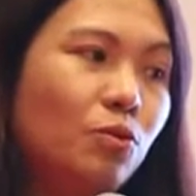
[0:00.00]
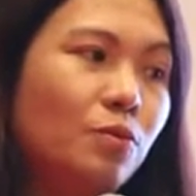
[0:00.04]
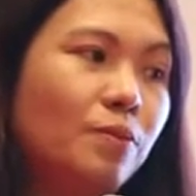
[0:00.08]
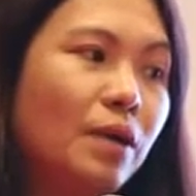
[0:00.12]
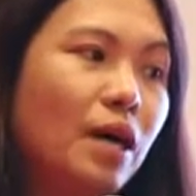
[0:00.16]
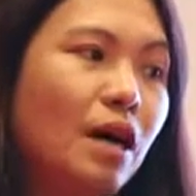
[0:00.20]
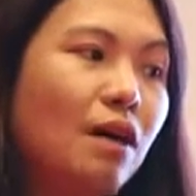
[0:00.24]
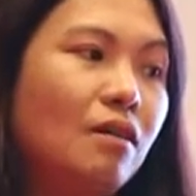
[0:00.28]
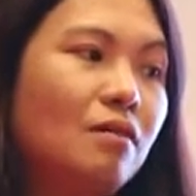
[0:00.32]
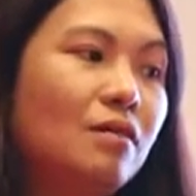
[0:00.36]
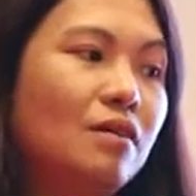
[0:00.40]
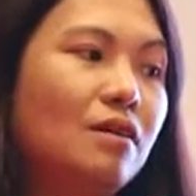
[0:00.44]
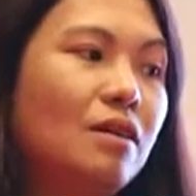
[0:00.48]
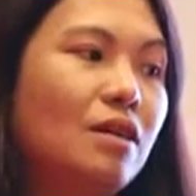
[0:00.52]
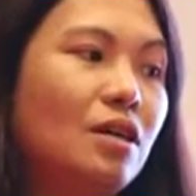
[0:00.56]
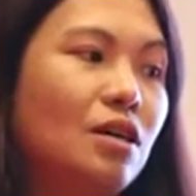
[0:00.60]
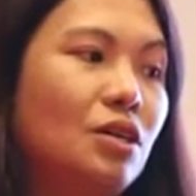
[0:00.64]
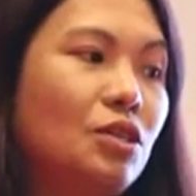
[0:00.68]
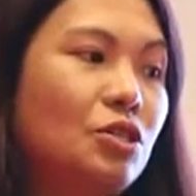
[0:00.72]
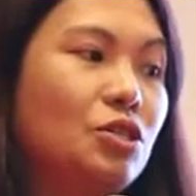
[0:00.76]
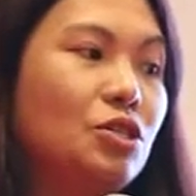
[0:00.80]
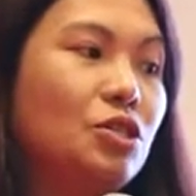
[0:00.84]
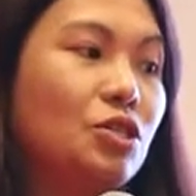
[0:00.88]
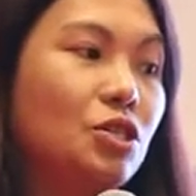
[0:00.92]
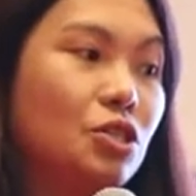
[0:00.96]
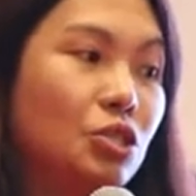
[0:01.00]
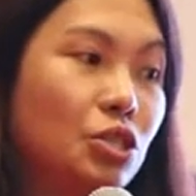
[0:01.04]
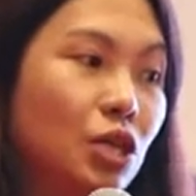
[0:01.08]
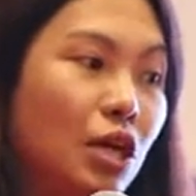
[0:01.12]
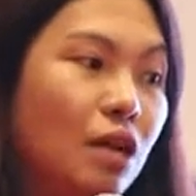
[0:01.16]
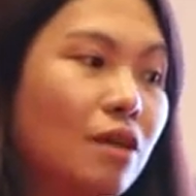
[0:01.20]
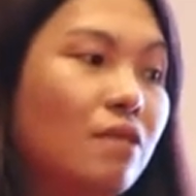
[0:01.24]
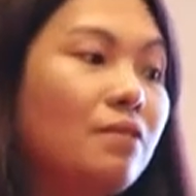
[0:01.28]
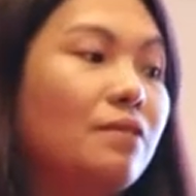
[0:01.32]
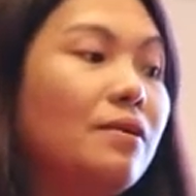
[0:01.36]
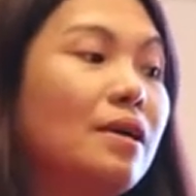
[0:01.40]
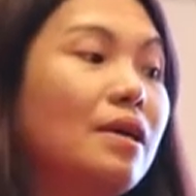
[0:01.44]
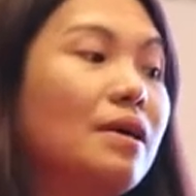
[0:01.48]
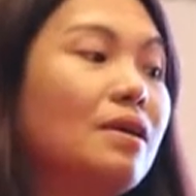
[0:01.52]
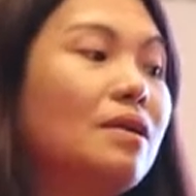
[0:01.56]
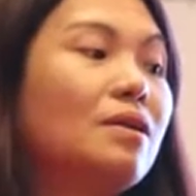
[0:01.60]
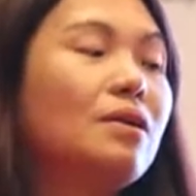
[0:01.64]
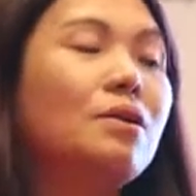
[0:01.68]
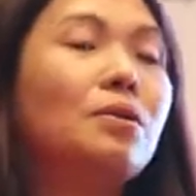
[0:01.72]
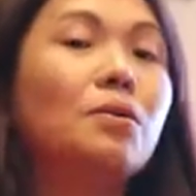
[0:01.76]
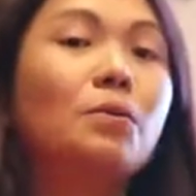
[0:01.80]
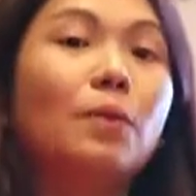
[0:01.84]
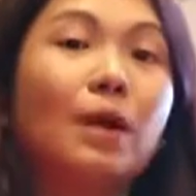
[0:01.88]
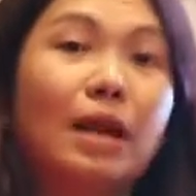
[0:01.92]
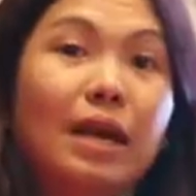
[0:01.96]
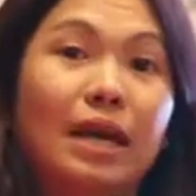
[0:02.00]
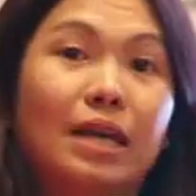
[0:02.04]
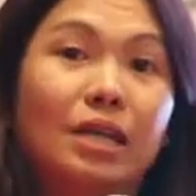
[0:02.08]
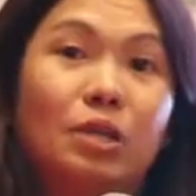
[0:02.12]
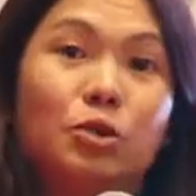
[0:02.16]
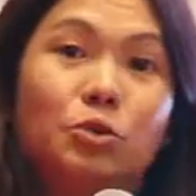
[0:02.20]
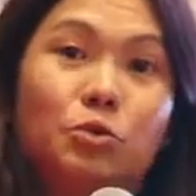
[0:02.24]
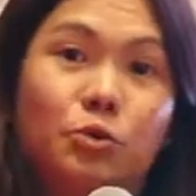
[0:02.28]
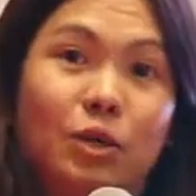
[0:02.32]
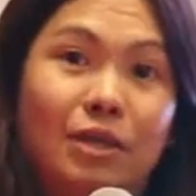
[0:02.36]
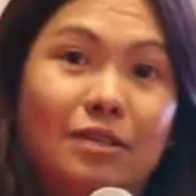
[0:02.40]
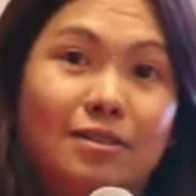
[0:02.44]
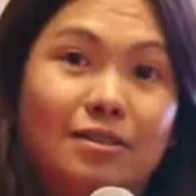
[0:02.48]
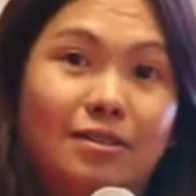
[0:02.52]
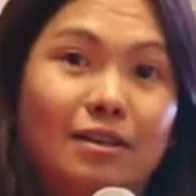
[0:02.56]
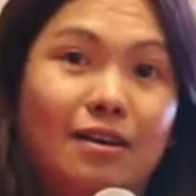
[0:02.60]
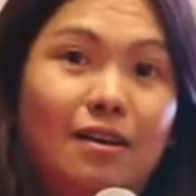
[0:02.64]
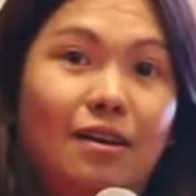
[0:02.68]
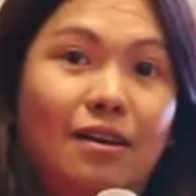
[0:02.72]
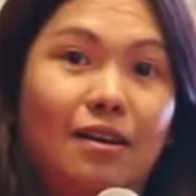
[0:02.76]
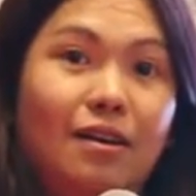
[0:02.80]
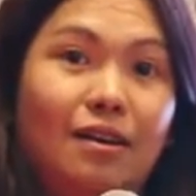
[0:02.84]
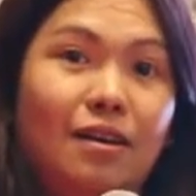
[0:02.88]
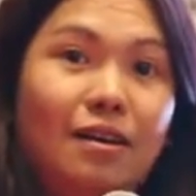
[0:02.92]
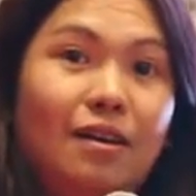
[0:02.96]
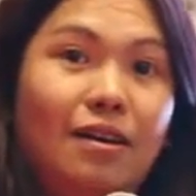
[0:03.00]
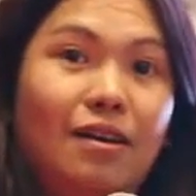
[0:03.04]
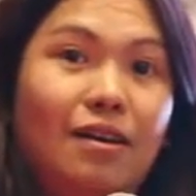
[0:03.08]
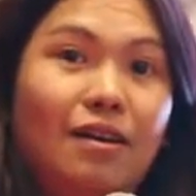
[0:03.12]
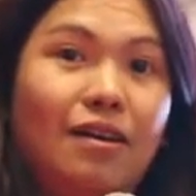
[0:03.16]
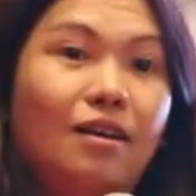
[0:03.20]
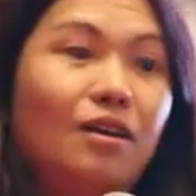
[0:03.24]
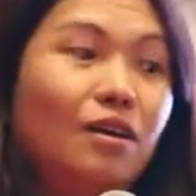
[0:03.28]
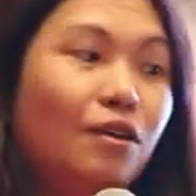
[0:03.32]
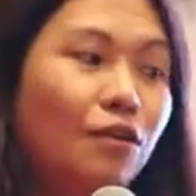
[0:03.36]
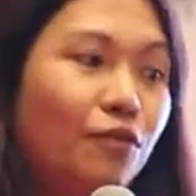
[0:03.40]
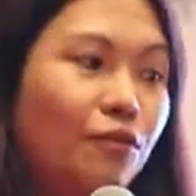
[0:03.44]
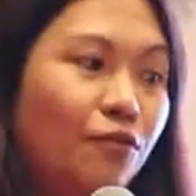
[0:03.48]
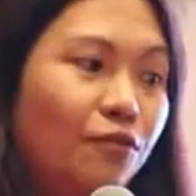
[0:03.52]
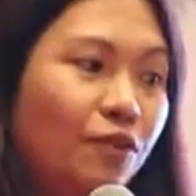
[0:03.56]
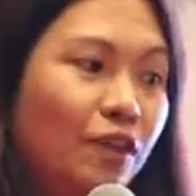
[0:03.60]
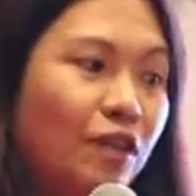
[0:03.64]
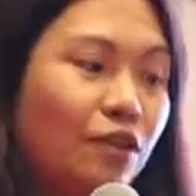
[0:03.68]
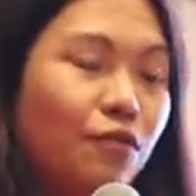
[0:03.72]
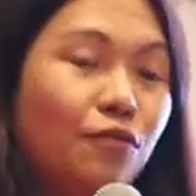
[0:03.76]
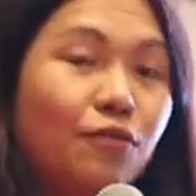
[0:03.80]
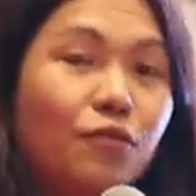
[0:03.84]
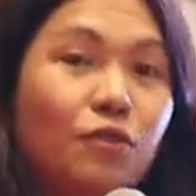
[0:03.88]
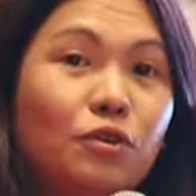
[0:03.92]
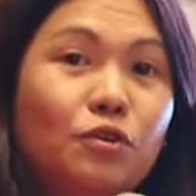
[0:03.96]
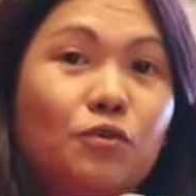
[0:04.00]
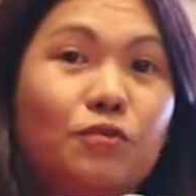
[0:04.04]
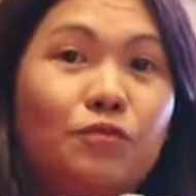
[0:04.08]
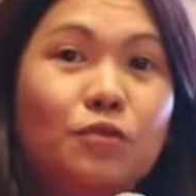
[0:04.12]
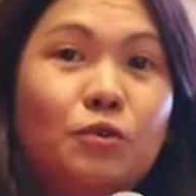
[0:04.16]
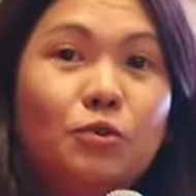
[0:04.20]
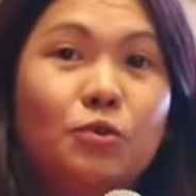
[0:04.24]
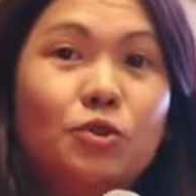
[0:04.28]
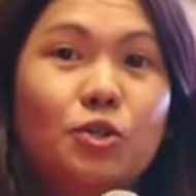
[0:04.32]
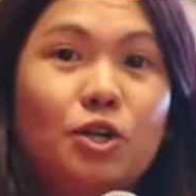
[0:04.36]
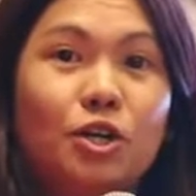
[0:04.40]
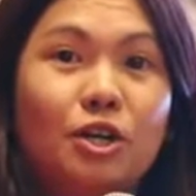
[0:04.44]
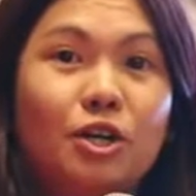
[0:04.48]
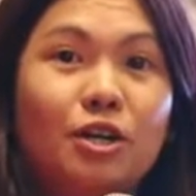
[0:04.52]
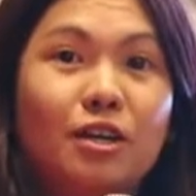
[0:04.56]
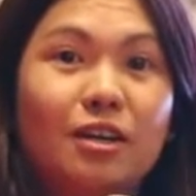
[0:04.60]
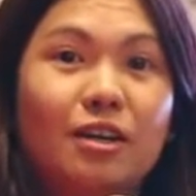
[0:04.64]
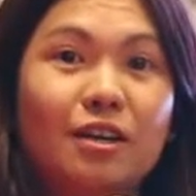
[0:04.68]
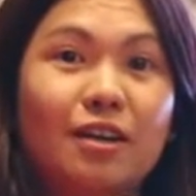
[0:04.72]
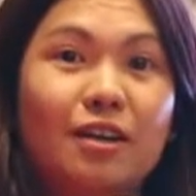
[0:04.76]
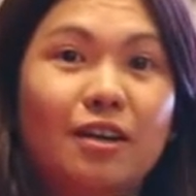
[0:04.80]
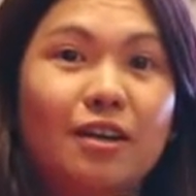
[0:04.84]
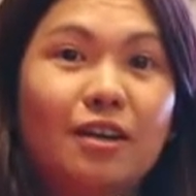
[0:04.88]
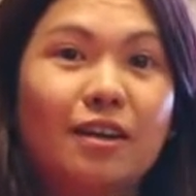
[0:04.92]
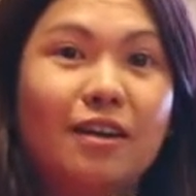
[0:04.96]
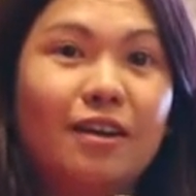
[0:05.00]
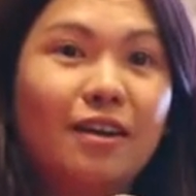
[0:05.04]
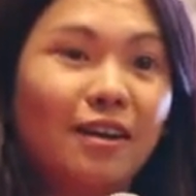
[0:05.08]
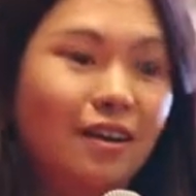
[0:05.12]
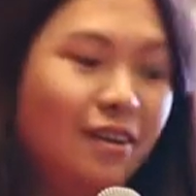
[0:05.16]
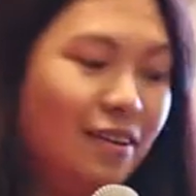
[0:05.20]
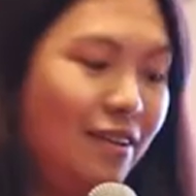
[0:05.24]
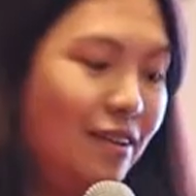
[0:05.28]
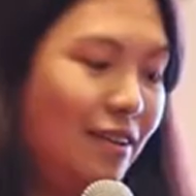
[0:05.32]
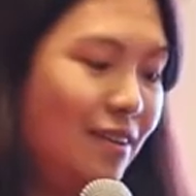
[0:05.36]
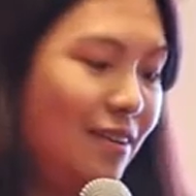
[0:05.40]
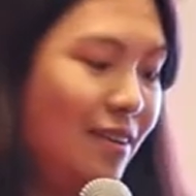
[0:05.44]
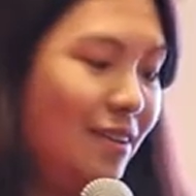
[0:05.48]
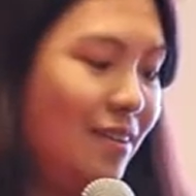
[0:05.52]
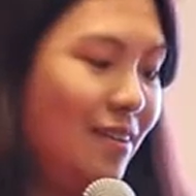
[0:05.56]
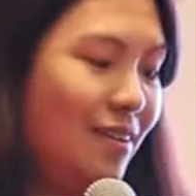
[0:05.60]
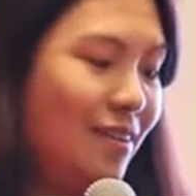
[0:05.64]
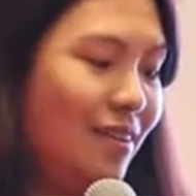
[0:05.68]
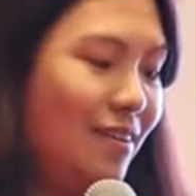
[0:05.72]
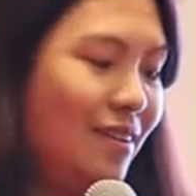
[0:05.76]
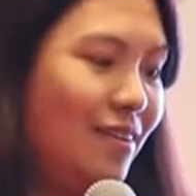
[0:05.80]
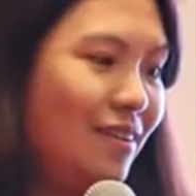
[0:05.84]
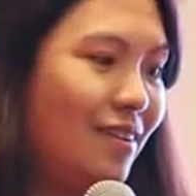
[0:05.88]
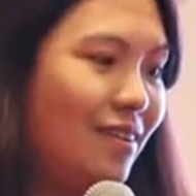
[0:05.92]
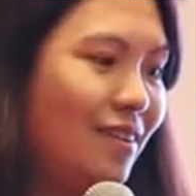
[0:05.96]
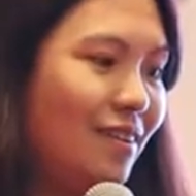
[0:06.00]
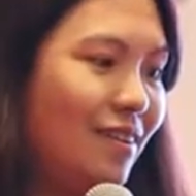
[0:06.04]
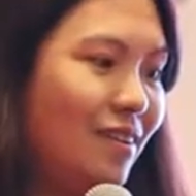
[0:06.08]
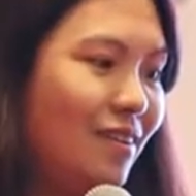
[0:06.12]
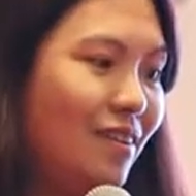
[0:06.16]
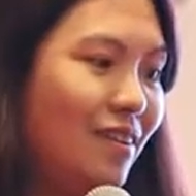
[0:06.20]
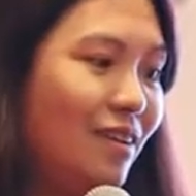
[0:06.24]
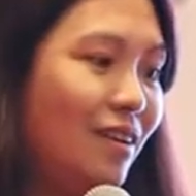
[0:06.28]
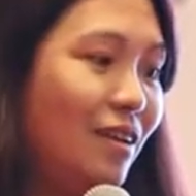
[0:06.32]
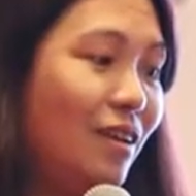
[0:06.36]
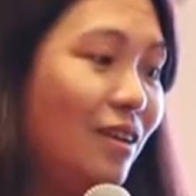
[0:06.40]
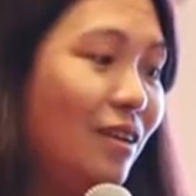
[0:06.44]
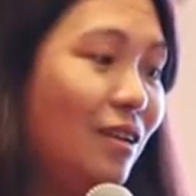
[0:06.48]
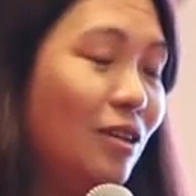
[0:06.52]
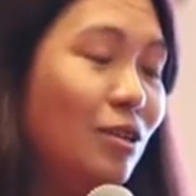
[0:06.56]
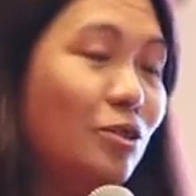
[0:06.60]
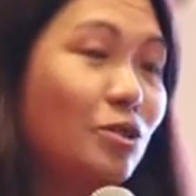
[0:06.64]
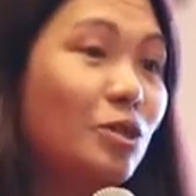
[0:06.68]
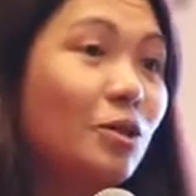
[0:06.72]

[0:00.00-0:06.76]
so our sustainability and C S R is trying to think for the future.